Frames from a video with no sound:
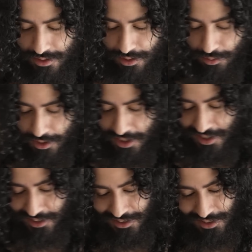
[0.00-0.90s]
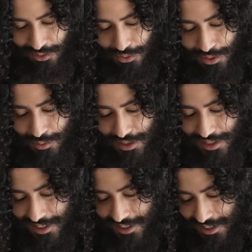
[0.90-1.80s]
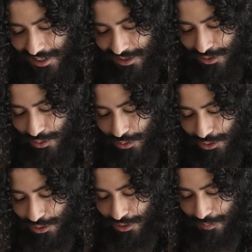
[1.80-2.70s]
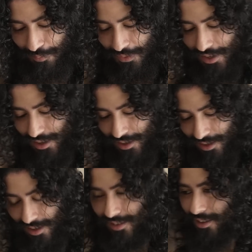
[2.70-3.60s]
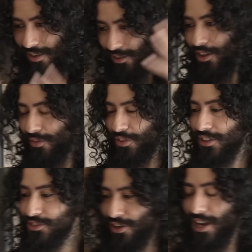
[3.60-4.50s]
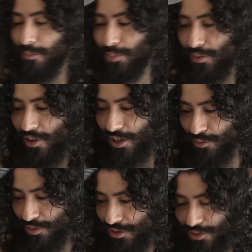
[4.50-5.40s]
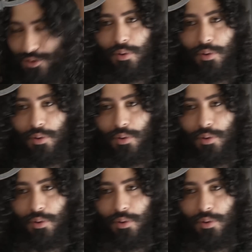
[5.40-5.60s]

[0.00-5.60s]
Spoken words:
You know, it's this whole thing with Indian culture. A lot of things are amplified over there. The